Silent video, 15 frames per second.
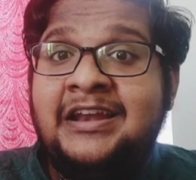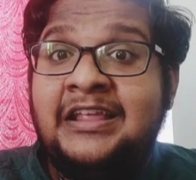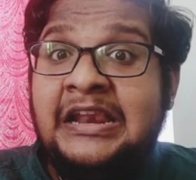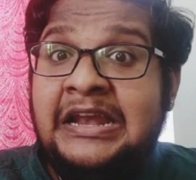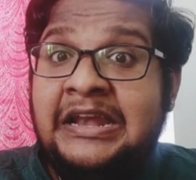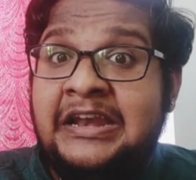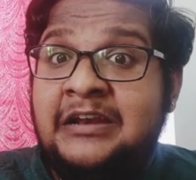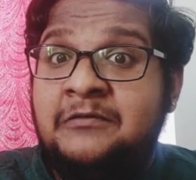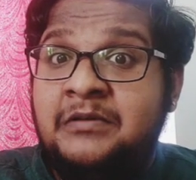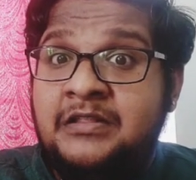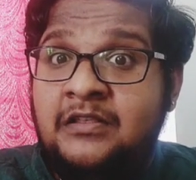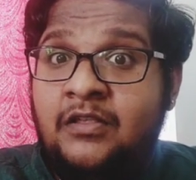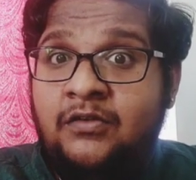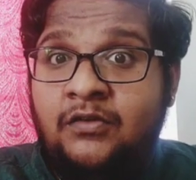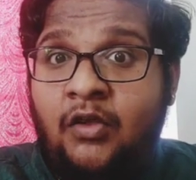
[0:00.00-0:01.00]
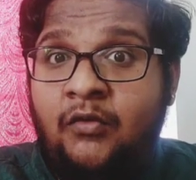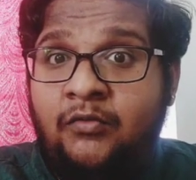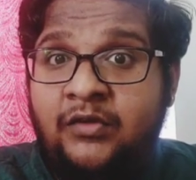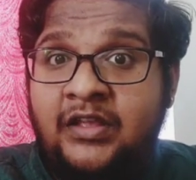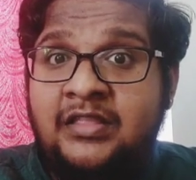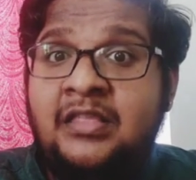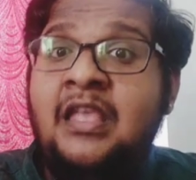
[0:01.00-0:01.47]
get irritated by this
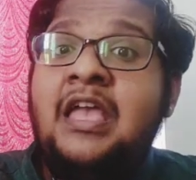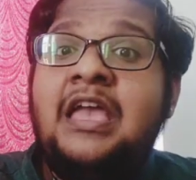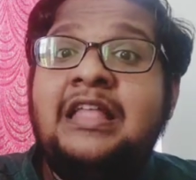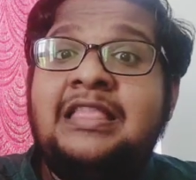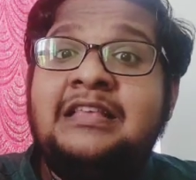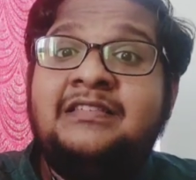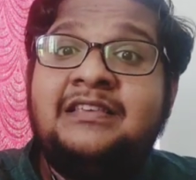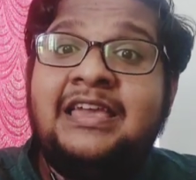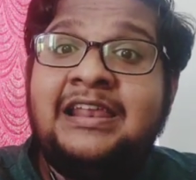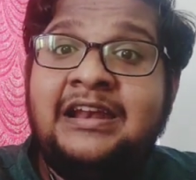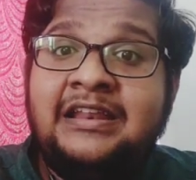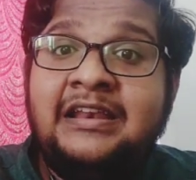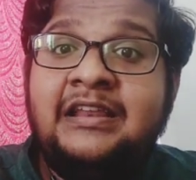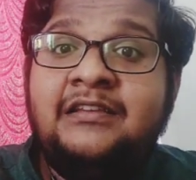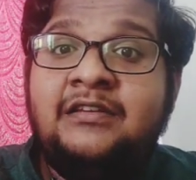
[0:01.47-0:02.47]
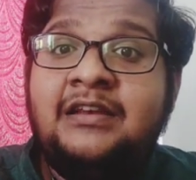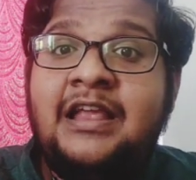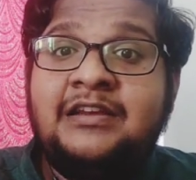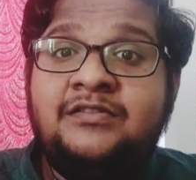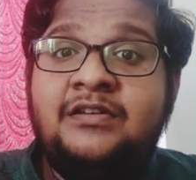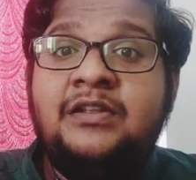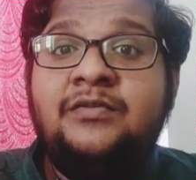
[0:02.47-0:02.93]
soft teeth, this keratination
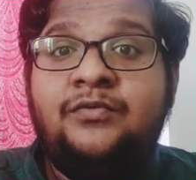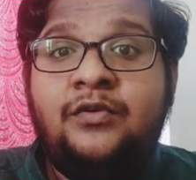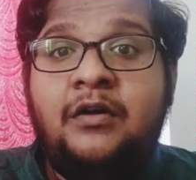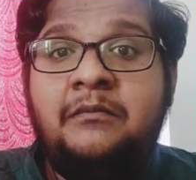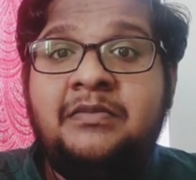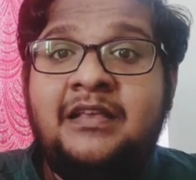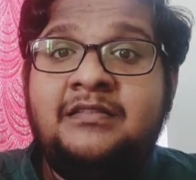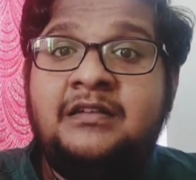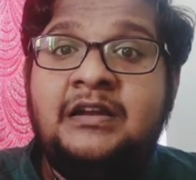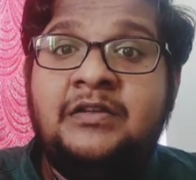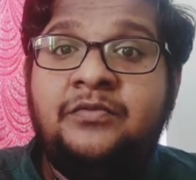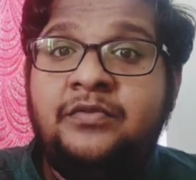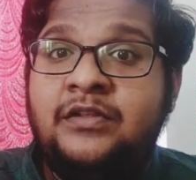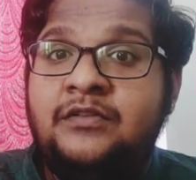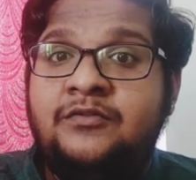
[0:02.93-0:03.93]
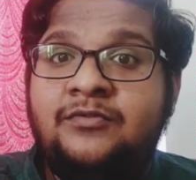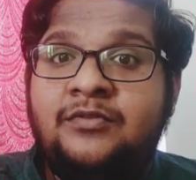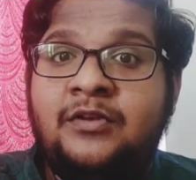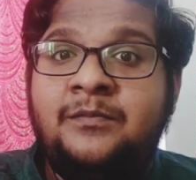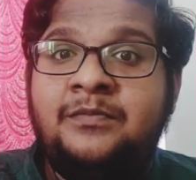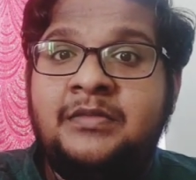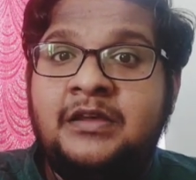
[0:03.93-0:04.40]
actually forms as a defense
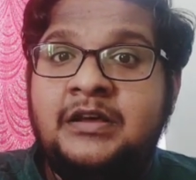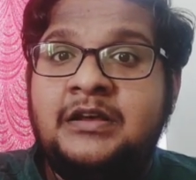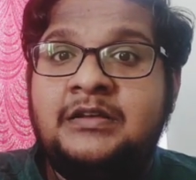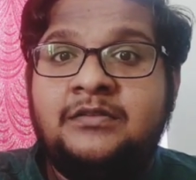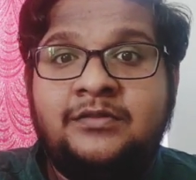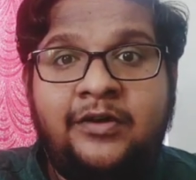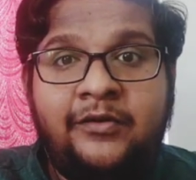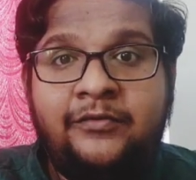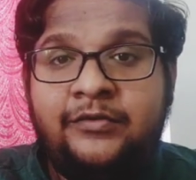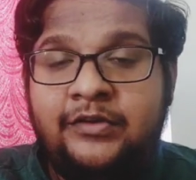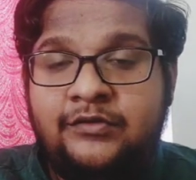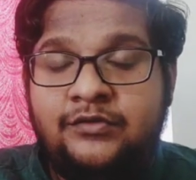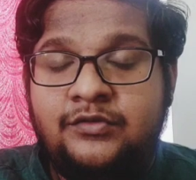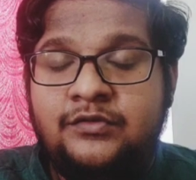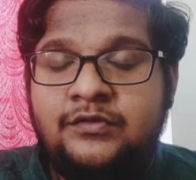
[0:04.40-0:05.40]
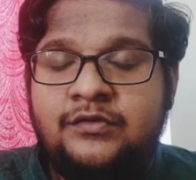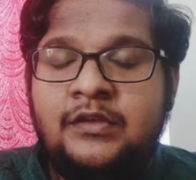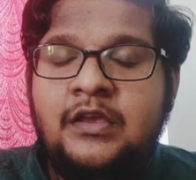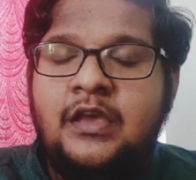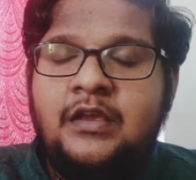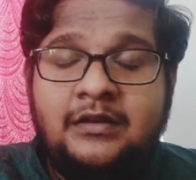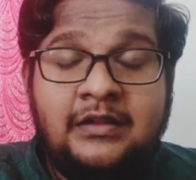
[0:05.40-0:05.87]
from the soft tissues.
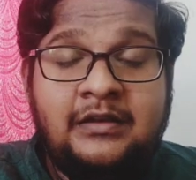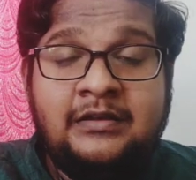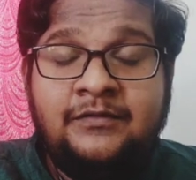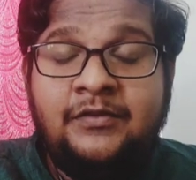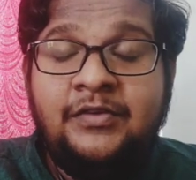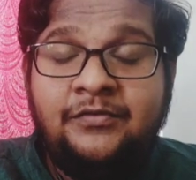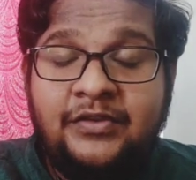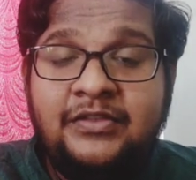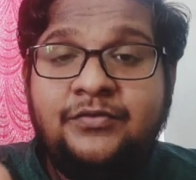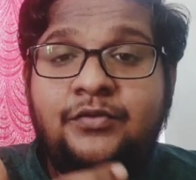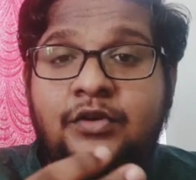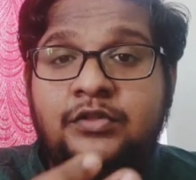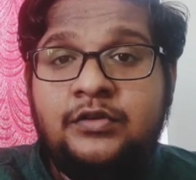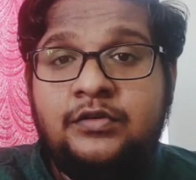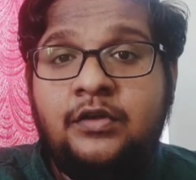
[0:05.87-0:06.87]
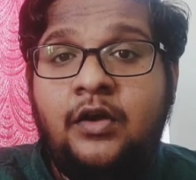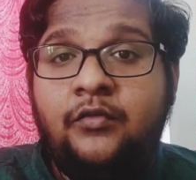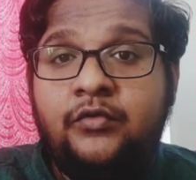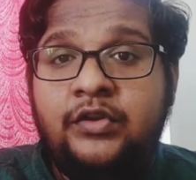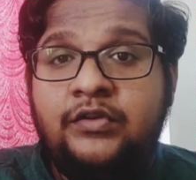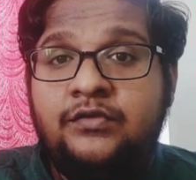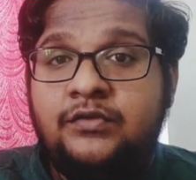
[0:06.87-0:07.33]
The difference for the
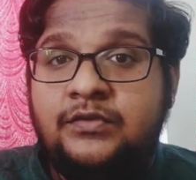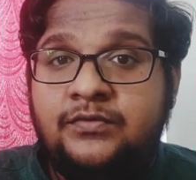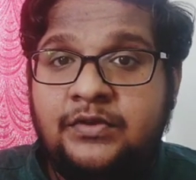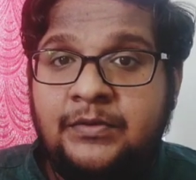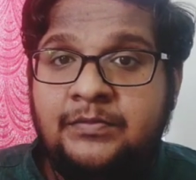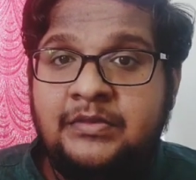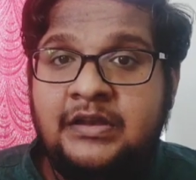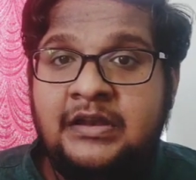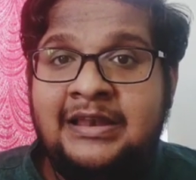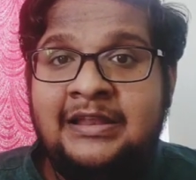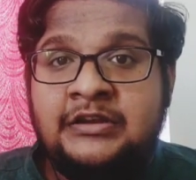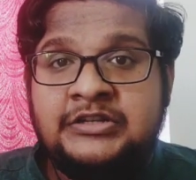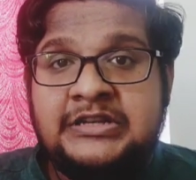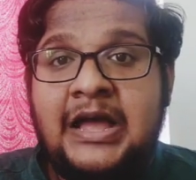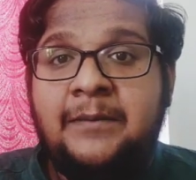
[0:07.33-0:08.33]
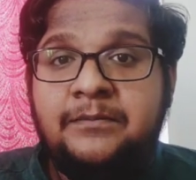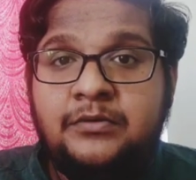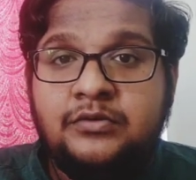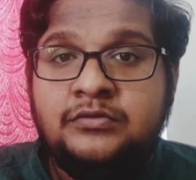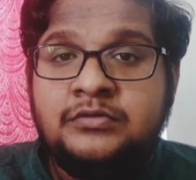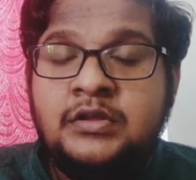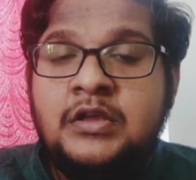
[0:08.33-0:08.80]
soft tissues from the
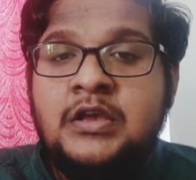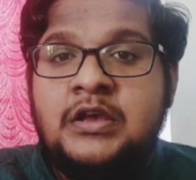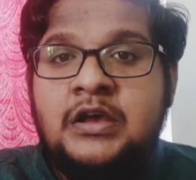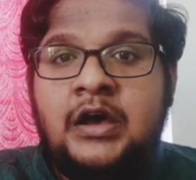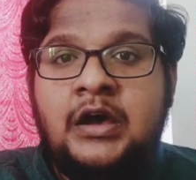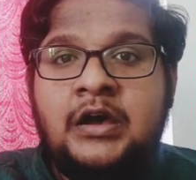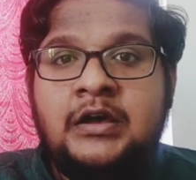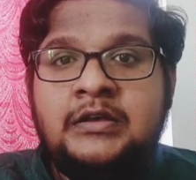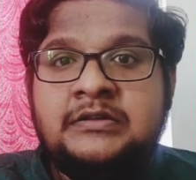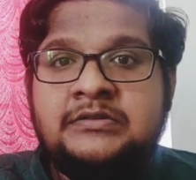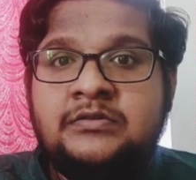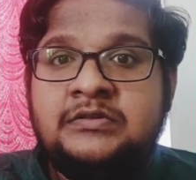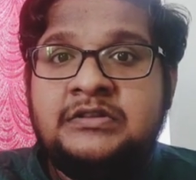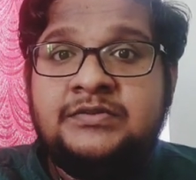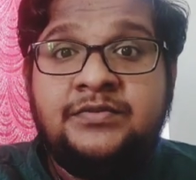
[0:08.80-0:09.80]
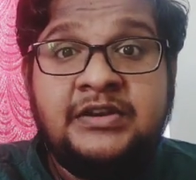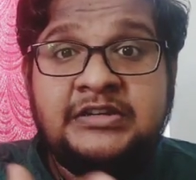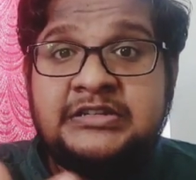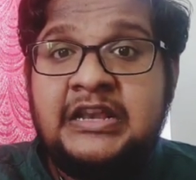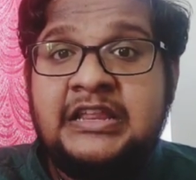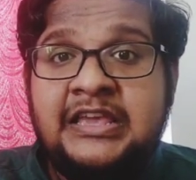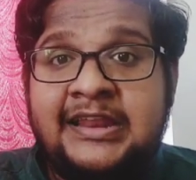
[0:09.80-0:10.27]
sharp tooth. So this
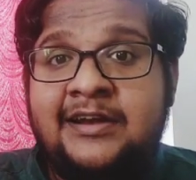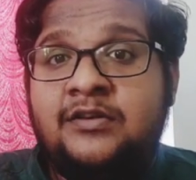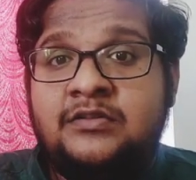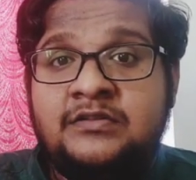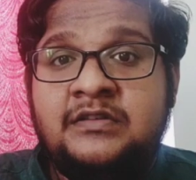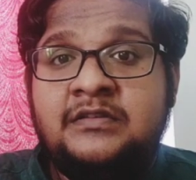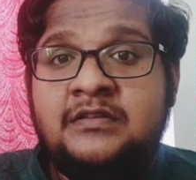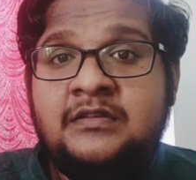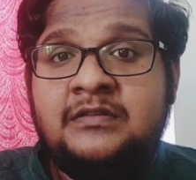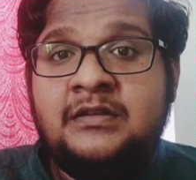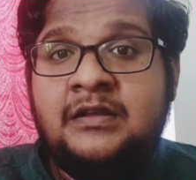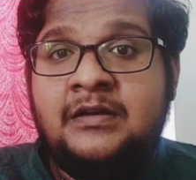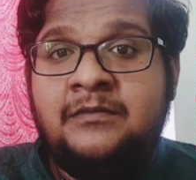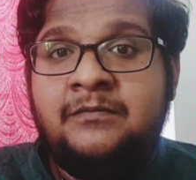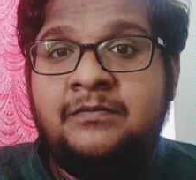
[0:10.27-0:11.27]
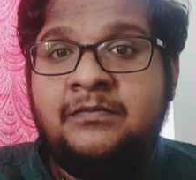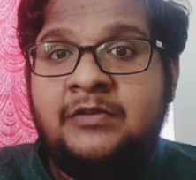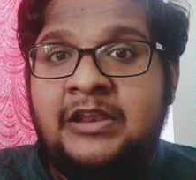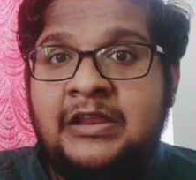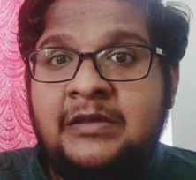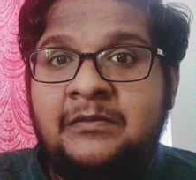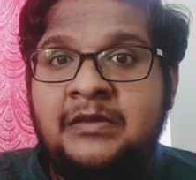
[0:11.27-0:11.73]
frictional keratosis is the
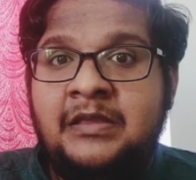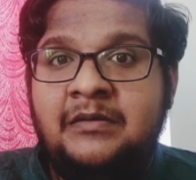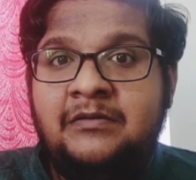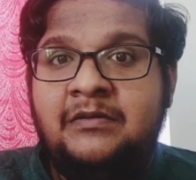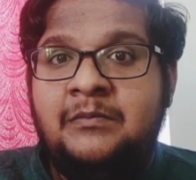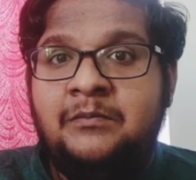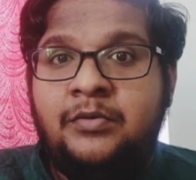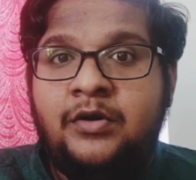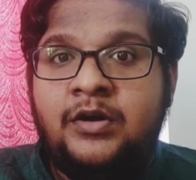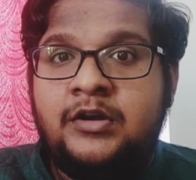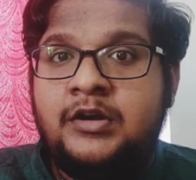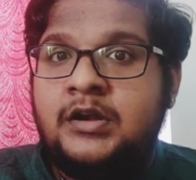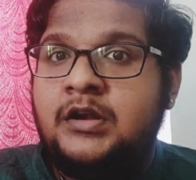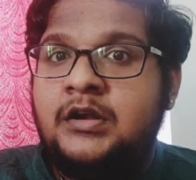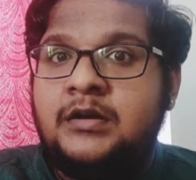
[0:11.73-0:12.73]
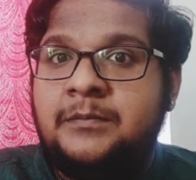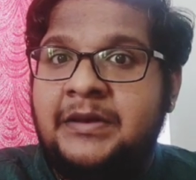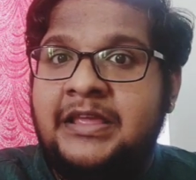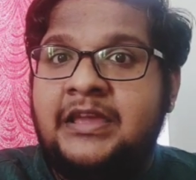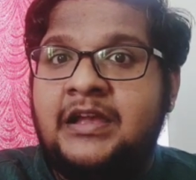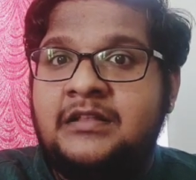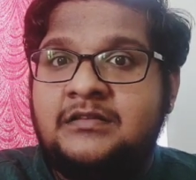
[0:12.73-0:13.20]
very important
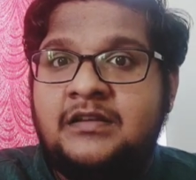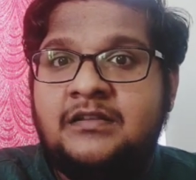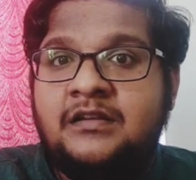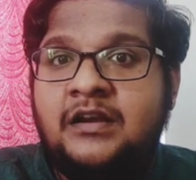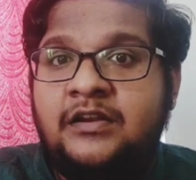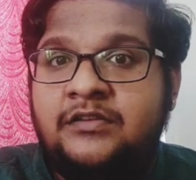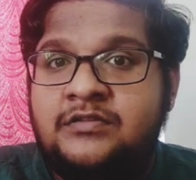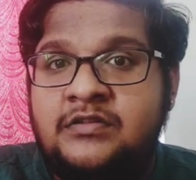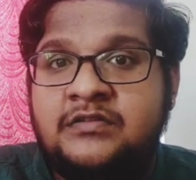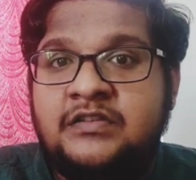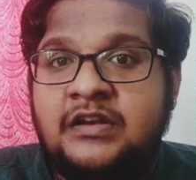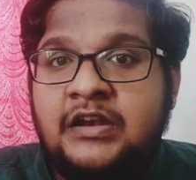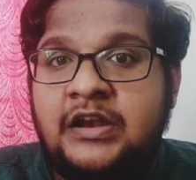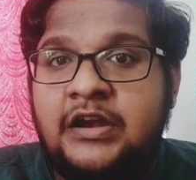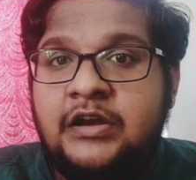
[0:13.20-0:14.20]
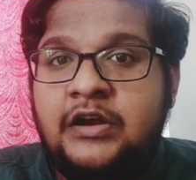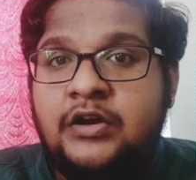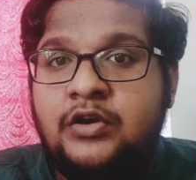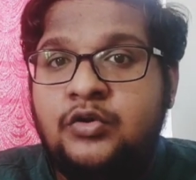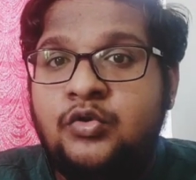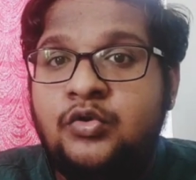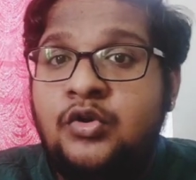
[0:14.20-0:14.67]
precancerous conditions
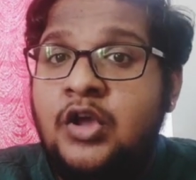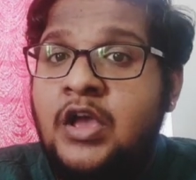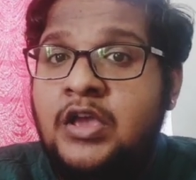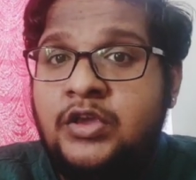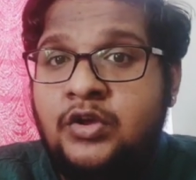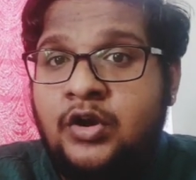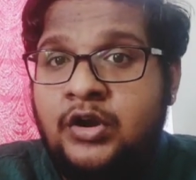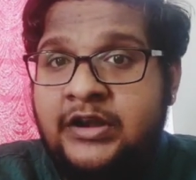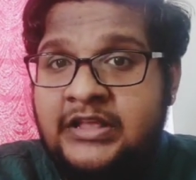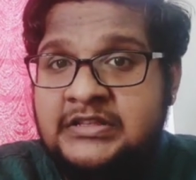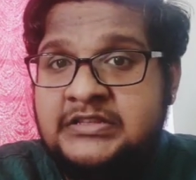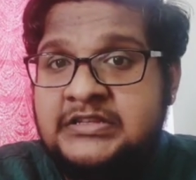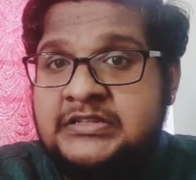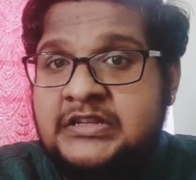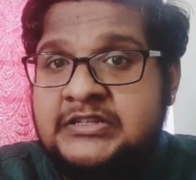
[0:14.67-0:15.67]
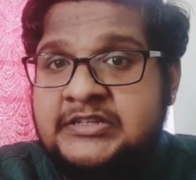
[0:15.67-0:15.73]
related to your dentures